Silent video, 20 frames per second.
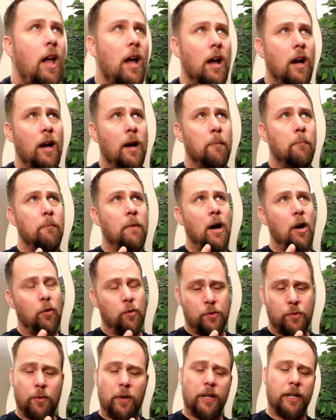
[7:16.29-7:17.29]
I
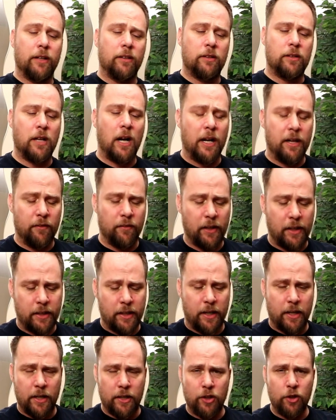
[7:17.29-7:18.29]
was running kind of
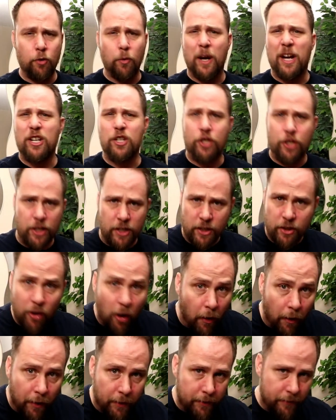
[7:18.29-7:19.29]
like a UAG
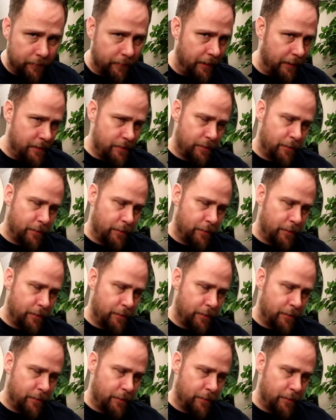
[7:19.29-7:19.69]
guard, right?